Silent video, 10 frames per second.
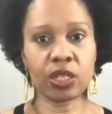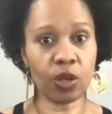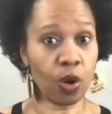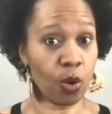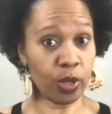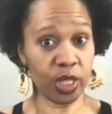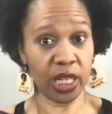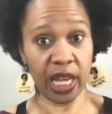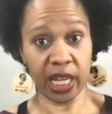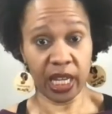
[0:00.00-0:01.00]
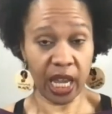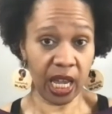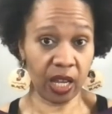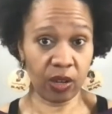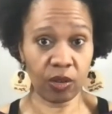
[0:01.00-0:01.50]
oh, she ate
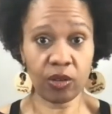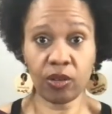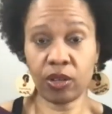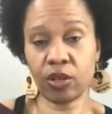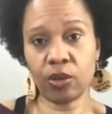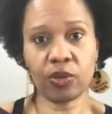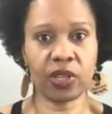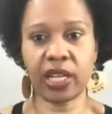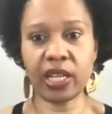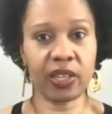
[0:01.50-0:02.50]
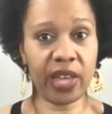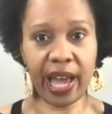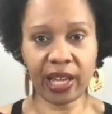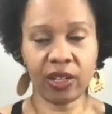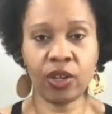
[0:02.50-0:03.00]
cake or, you know, any of
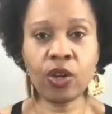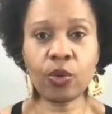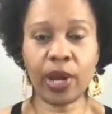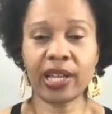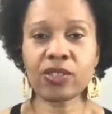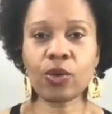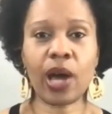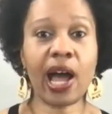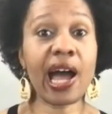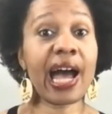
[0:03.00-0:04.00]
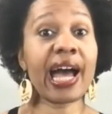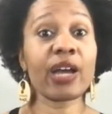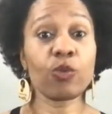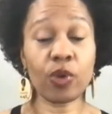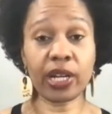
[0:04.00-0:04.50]
that, right? So I
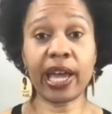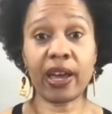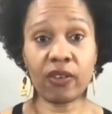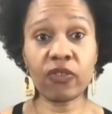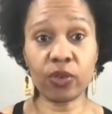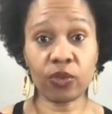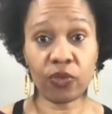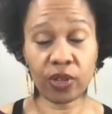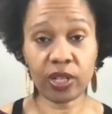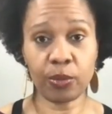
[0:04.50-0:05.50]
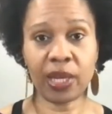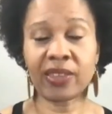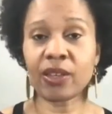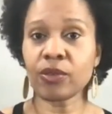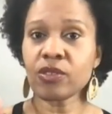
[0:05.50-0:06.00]
want to have food freedom. And
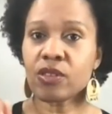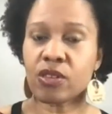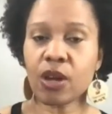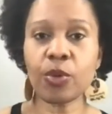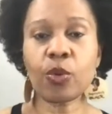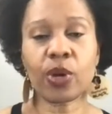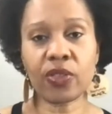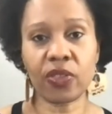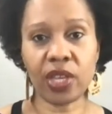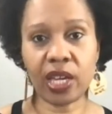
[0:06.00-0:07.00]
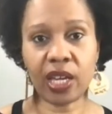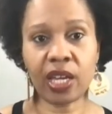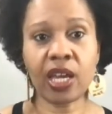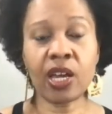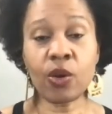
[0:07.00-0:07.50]
the number 1 thing
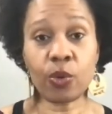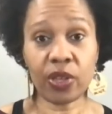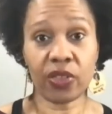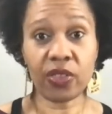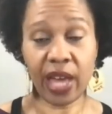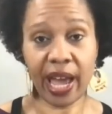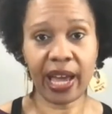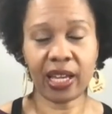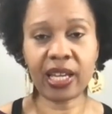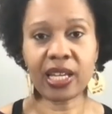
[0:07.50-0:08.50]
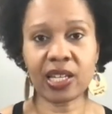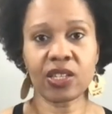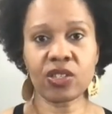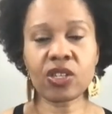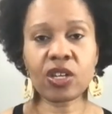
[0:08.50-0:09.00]
with that
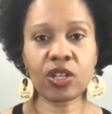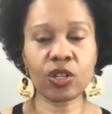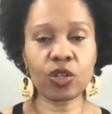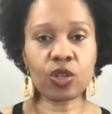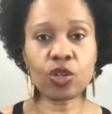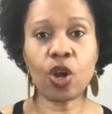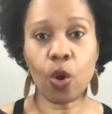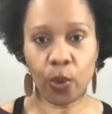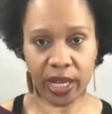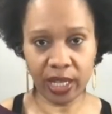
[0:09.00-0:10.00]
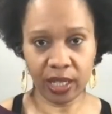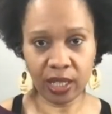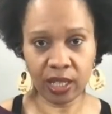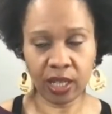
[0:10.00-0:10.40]
is knowing